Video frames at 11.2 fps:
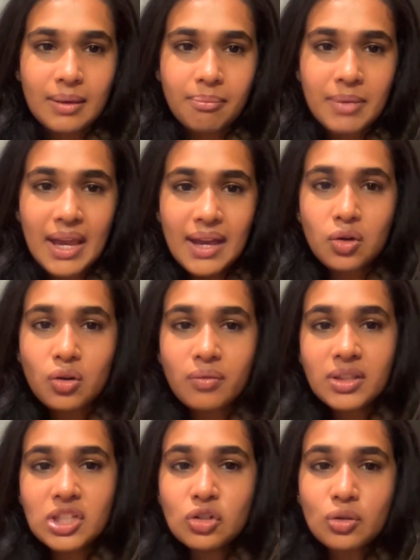May I go
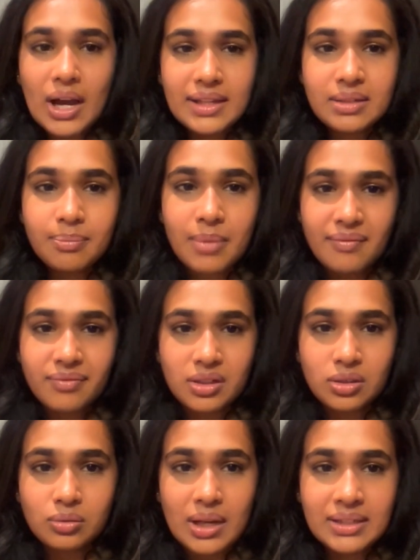with you? asked
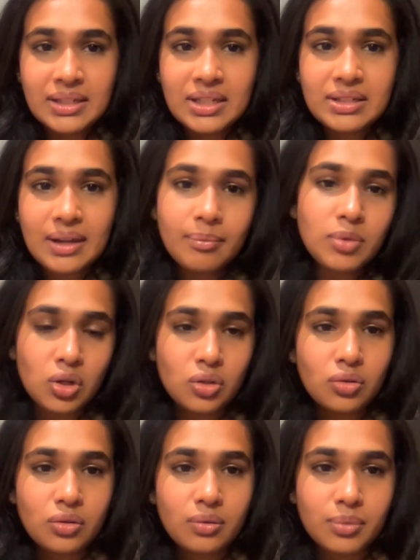Buffalo as he jumped
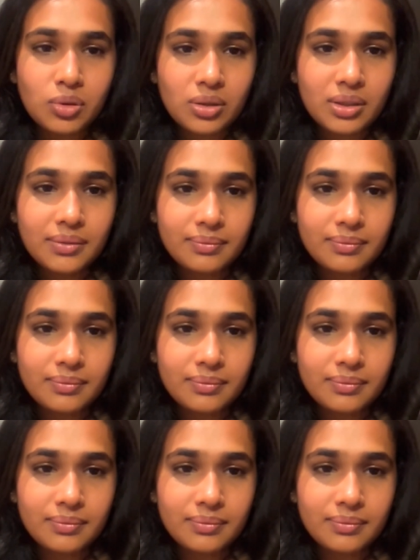onto the boat.